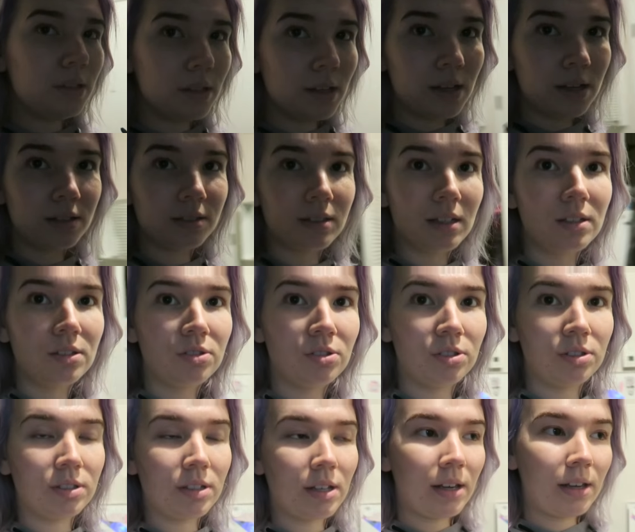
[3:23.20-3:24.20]
because that's
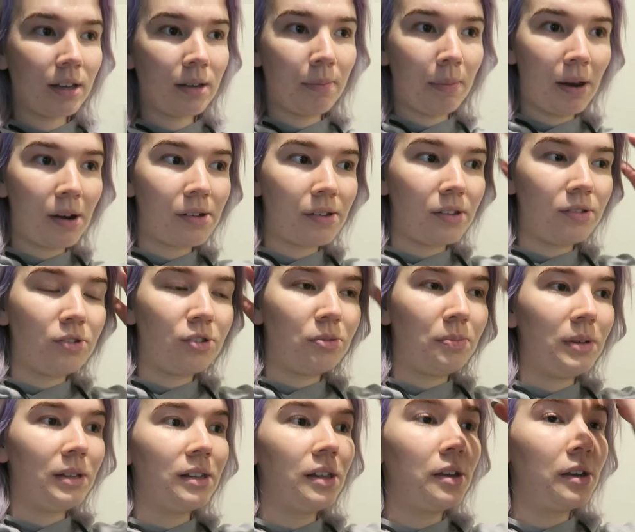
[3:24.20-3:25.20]
just like better than just
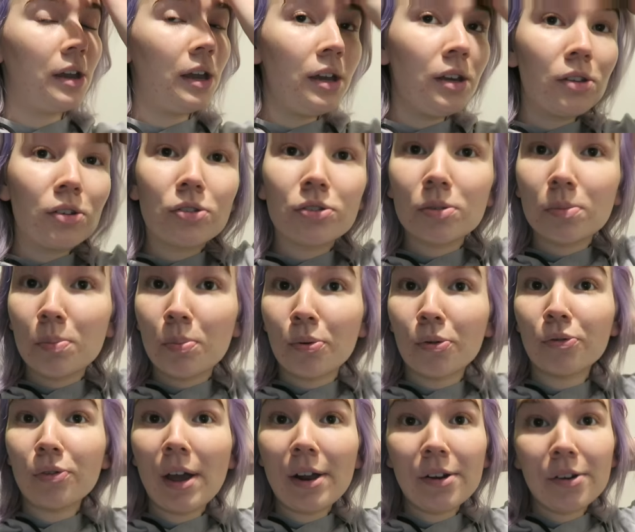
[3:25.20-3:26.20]
being like hey there's some
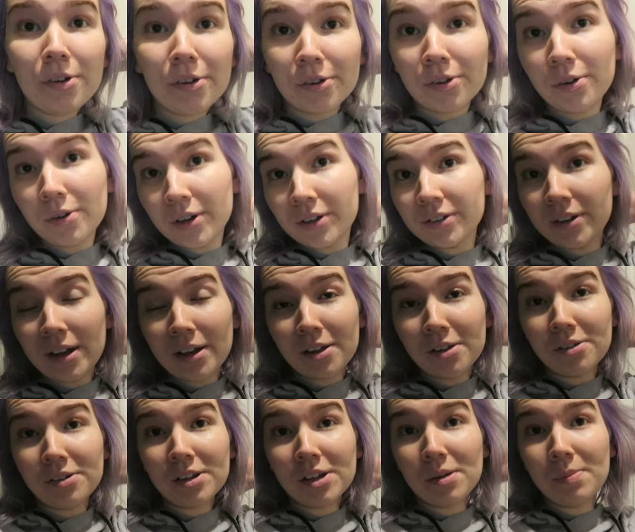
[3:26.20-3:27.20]
predator going
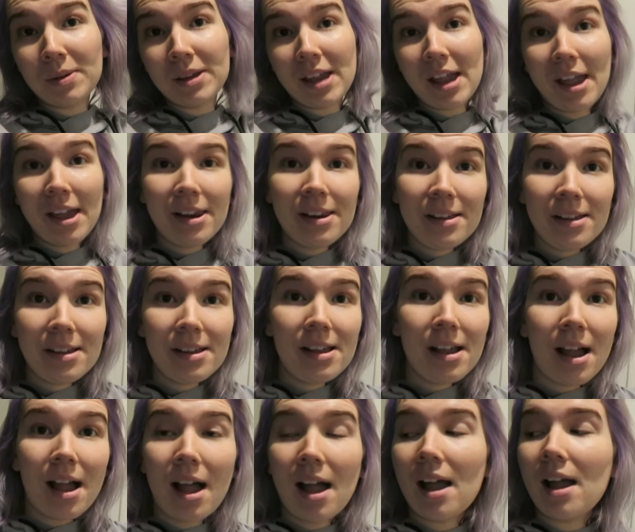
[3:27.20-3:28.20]
around it could be any
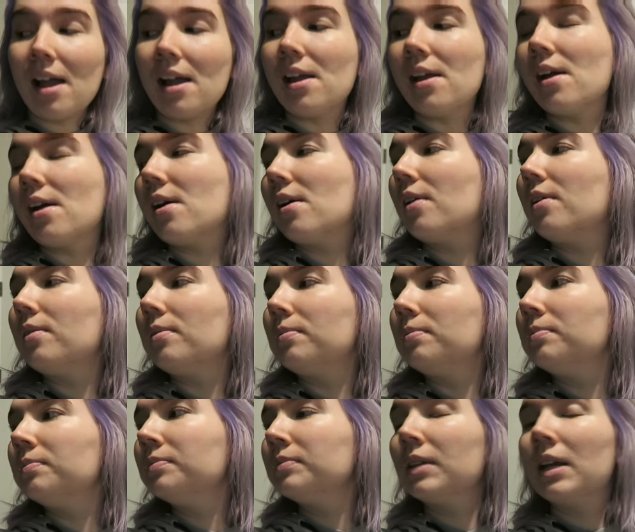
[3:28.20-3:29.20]
guy
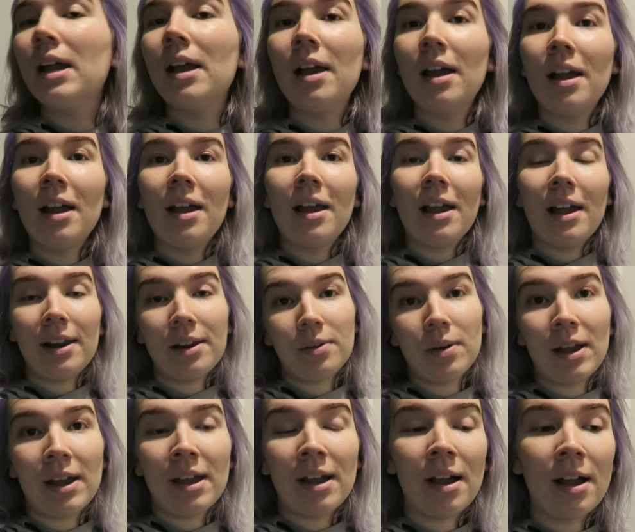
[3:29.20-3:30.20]
um
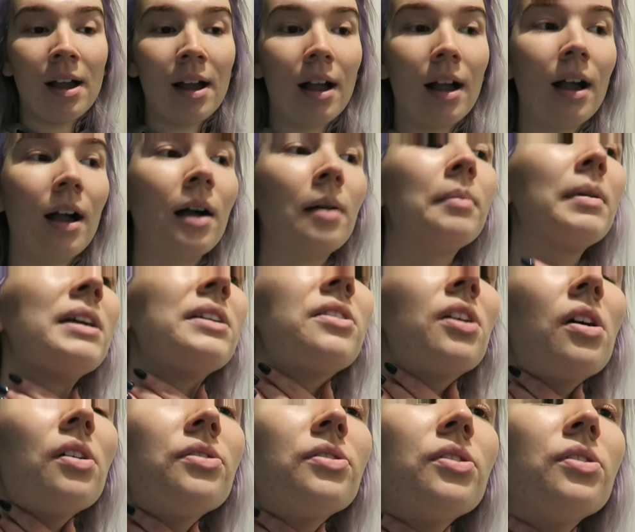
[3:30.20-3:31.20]
anyway uh, my
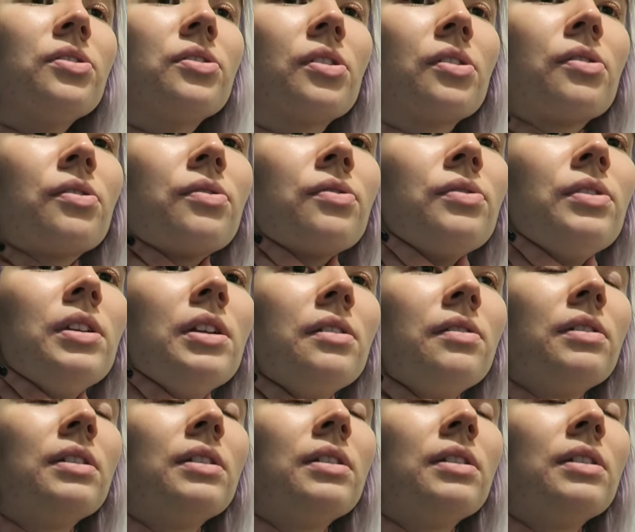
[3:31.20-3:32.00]
tonsils are really